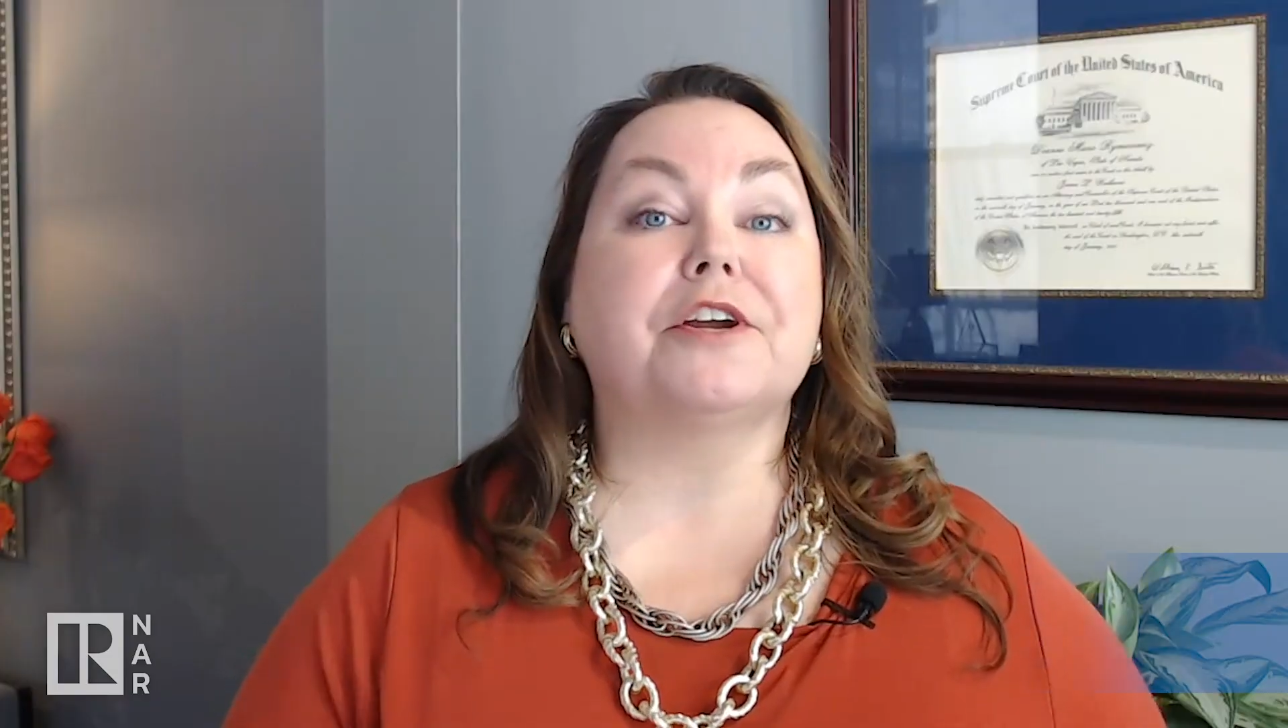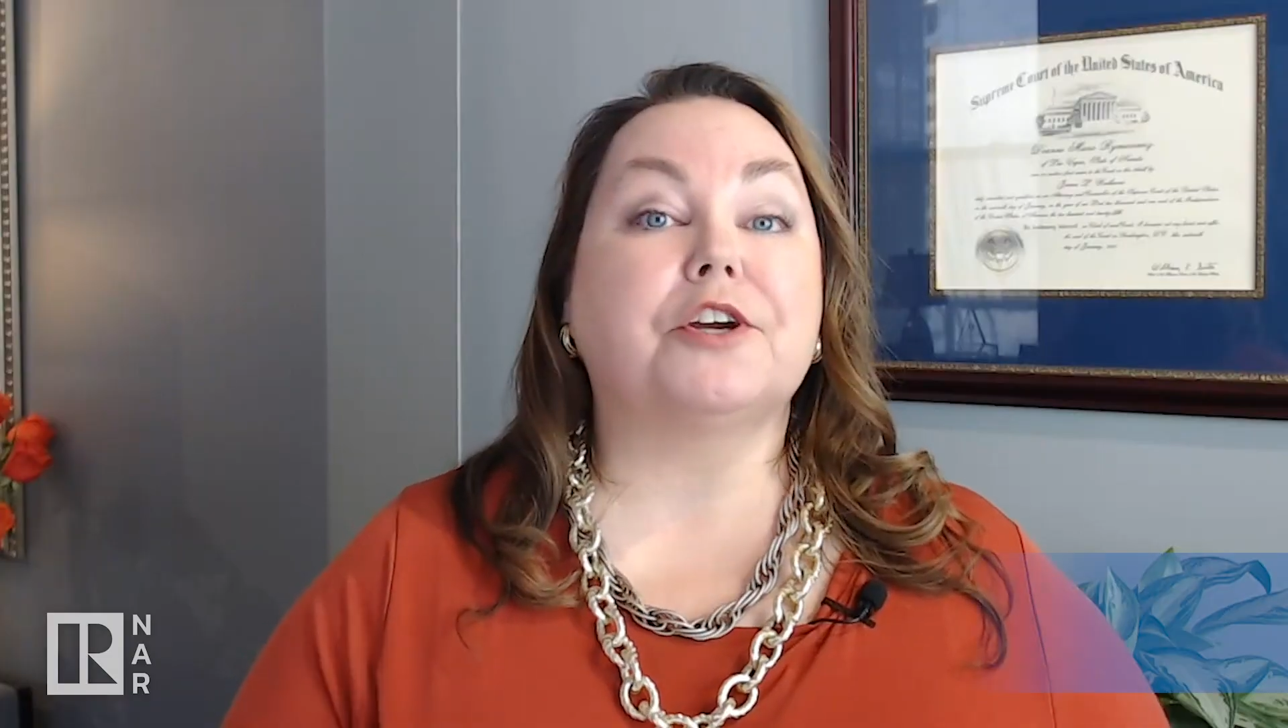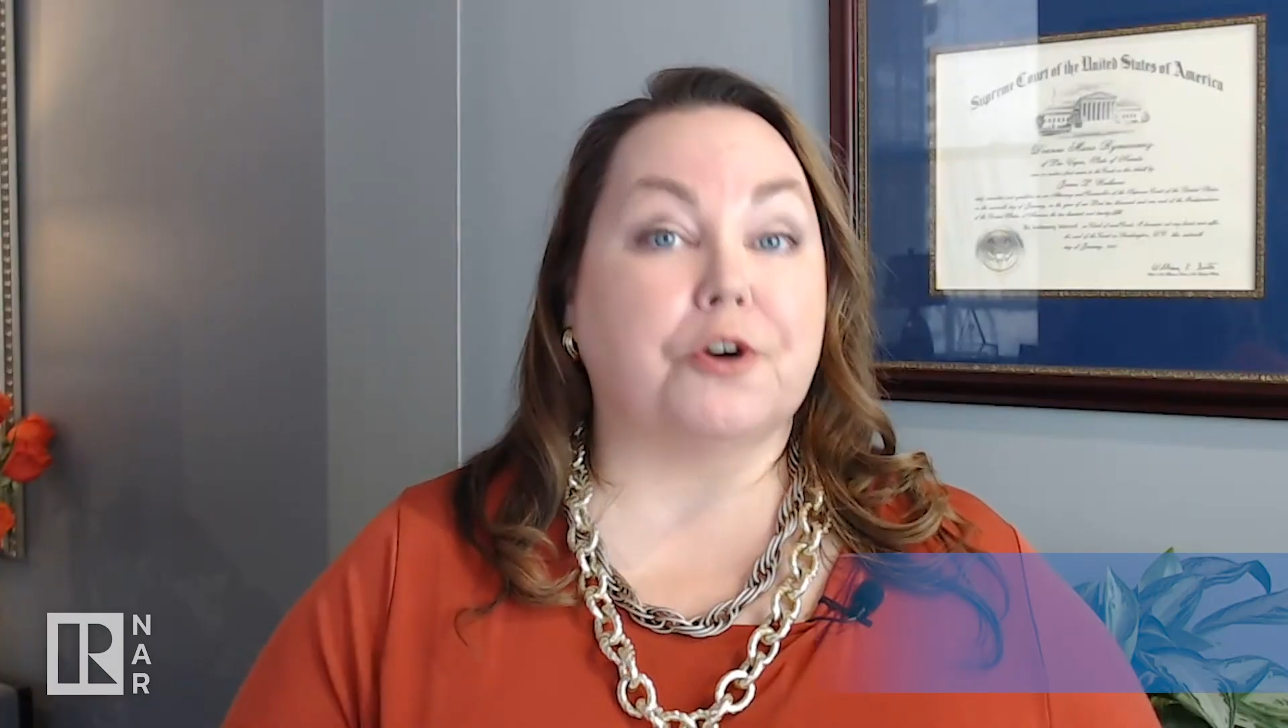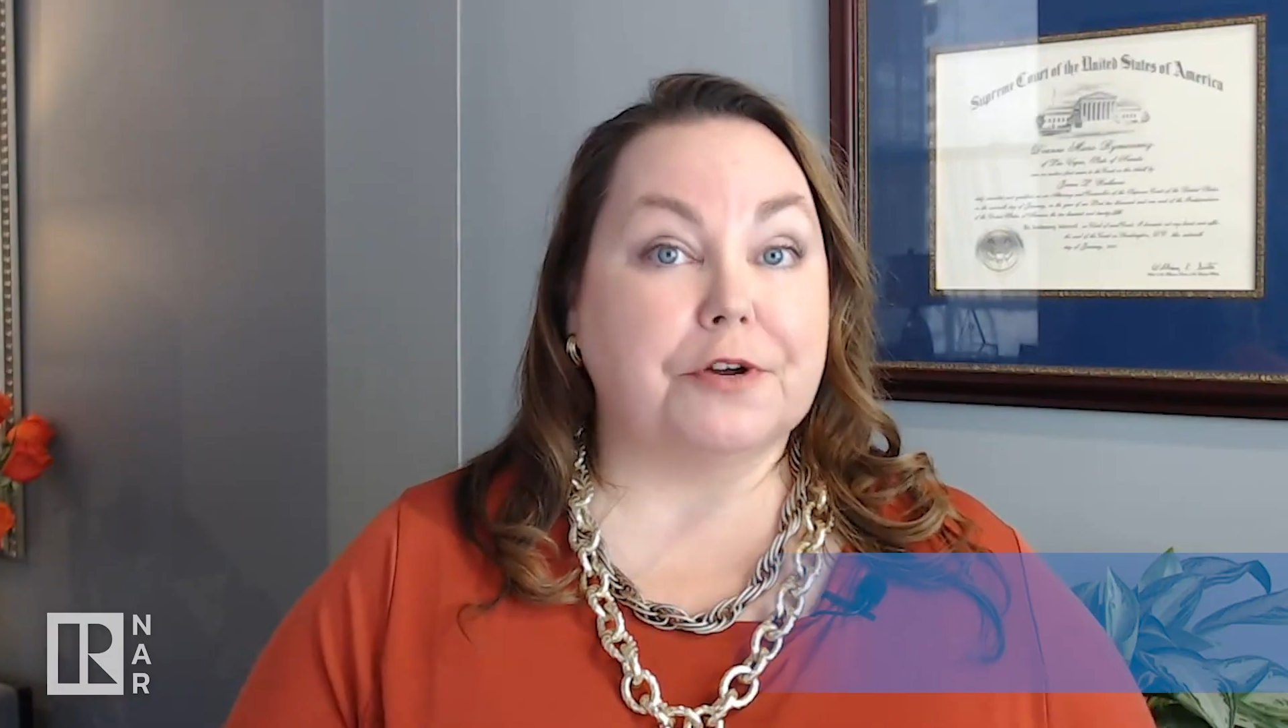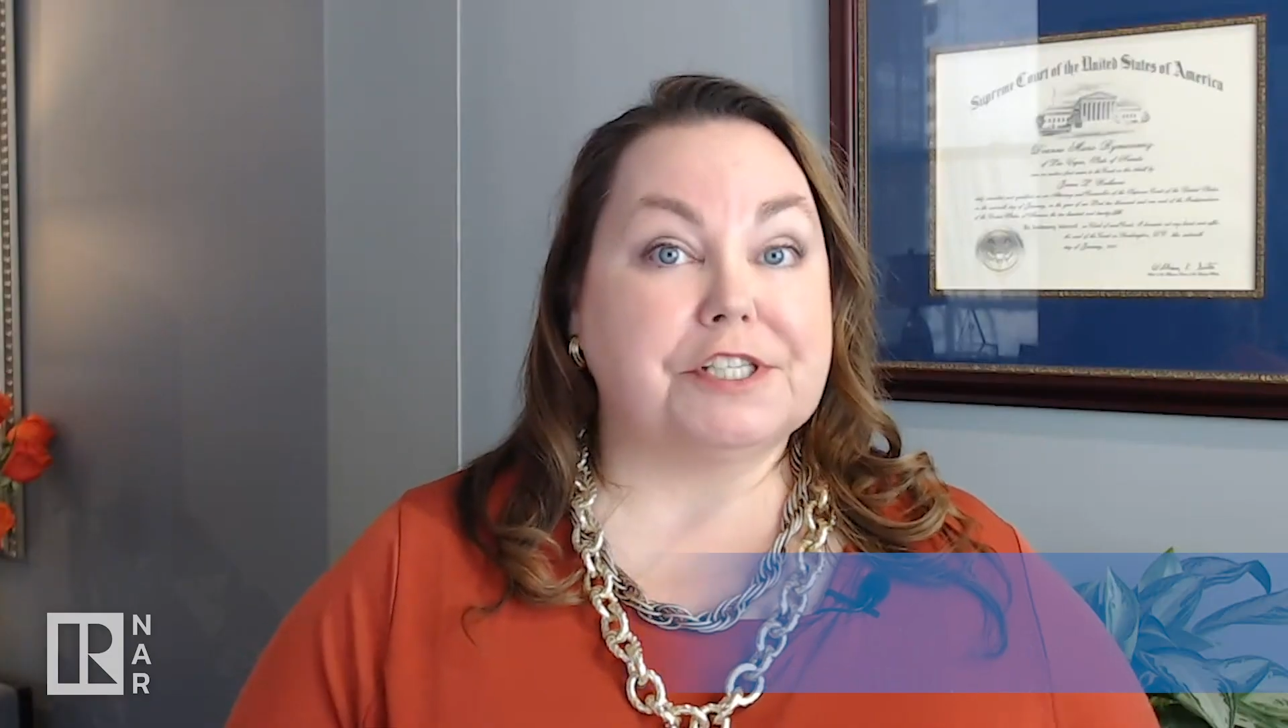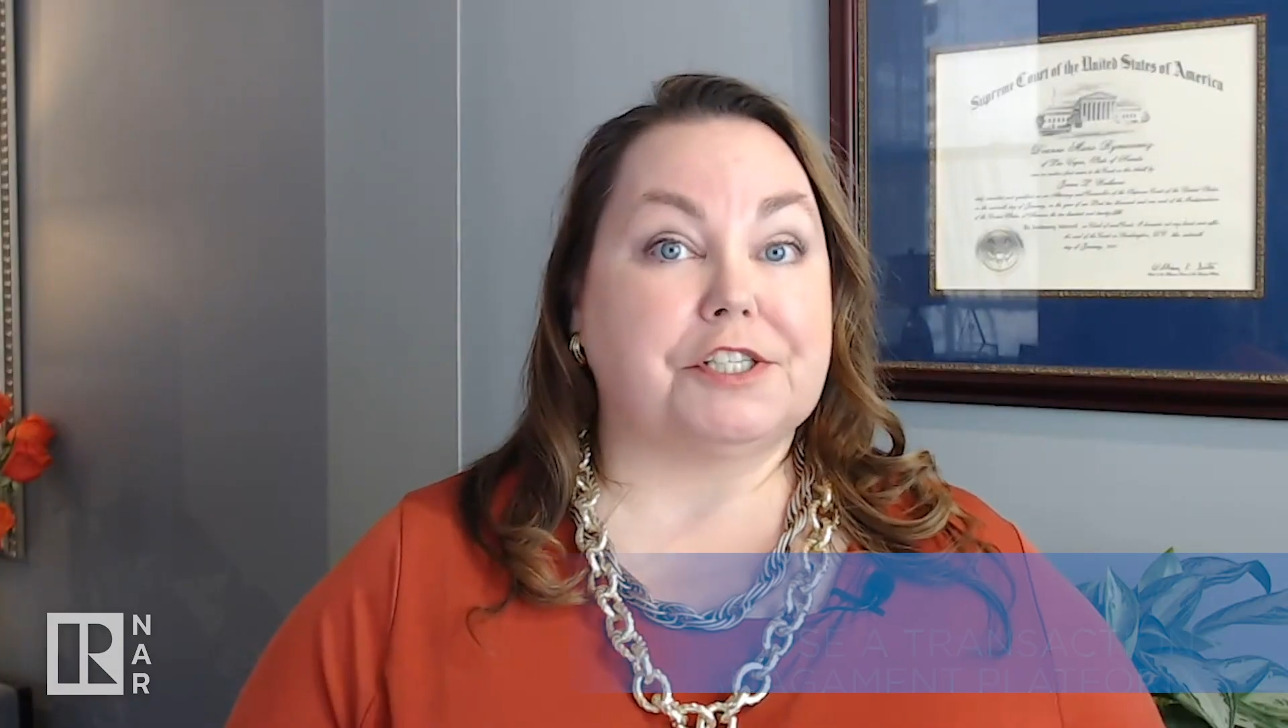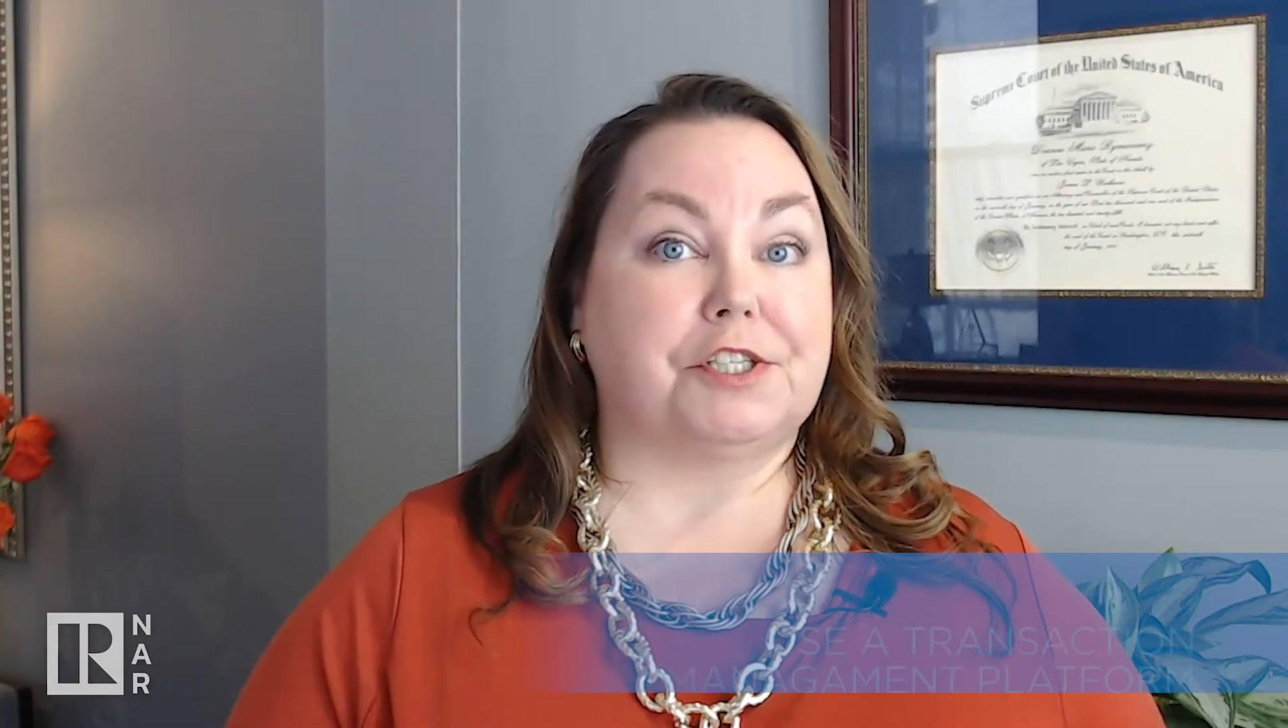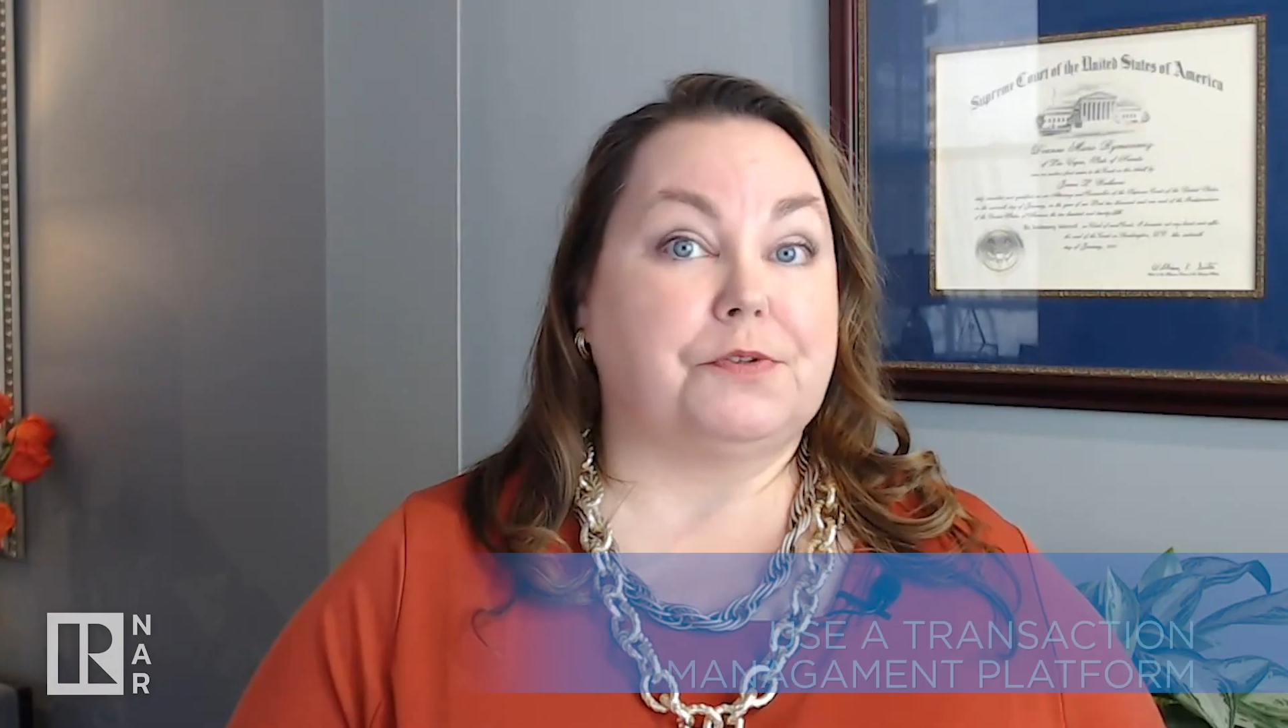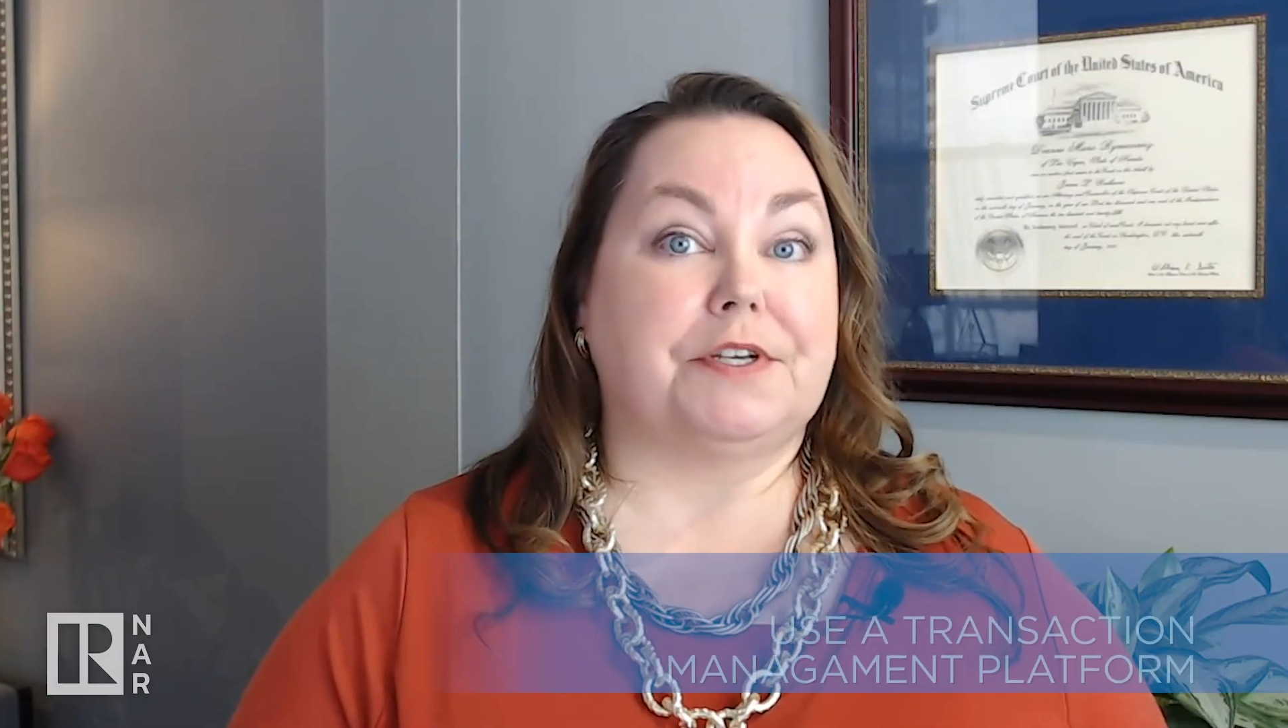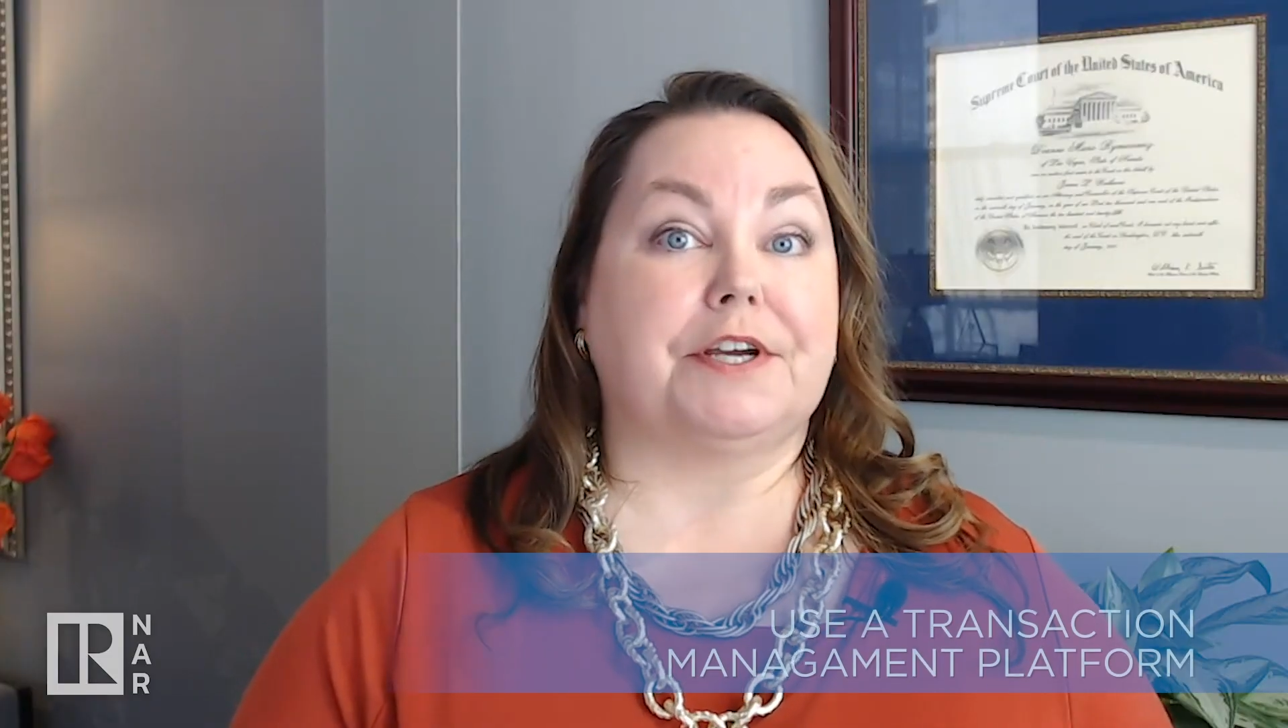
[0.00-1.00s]

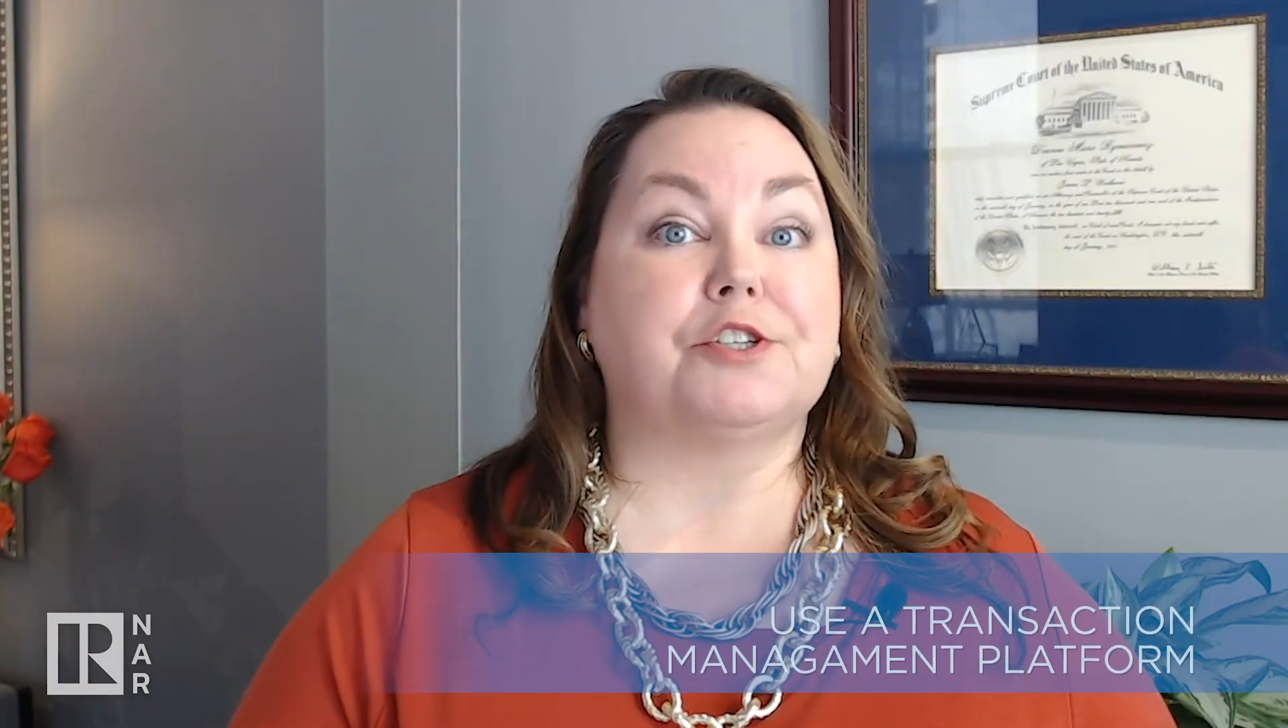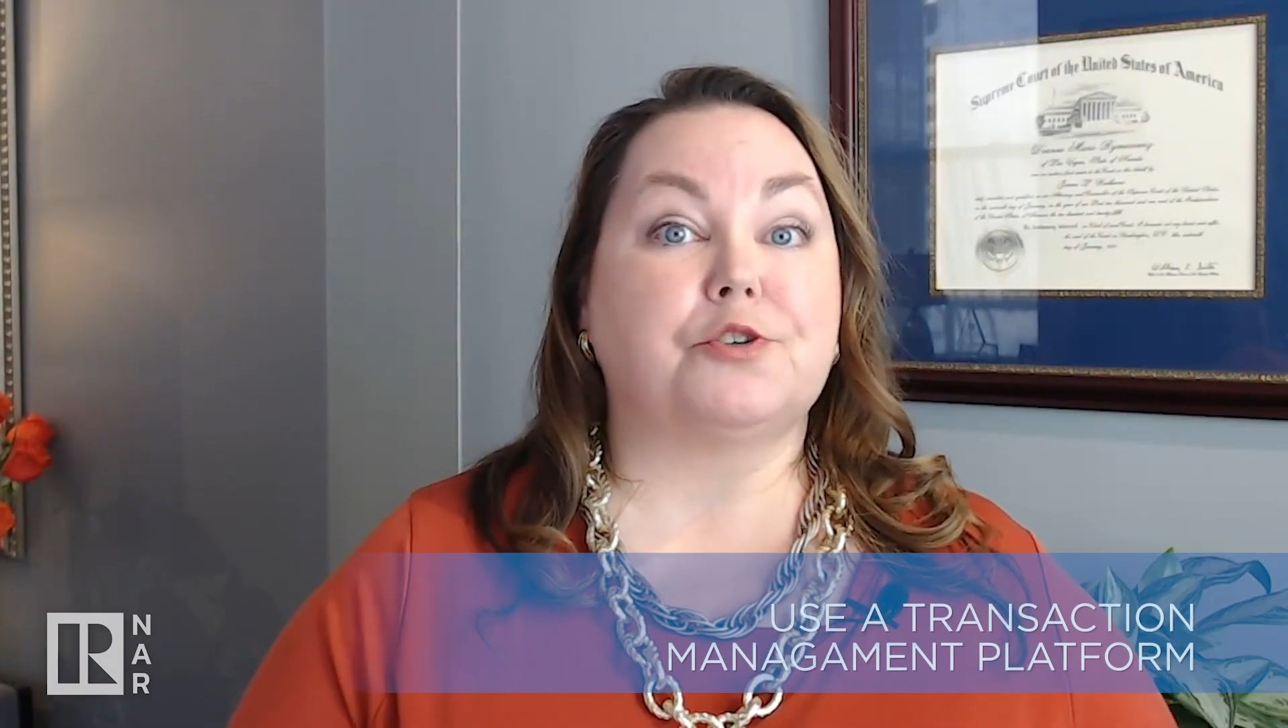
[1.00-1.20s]
encourages using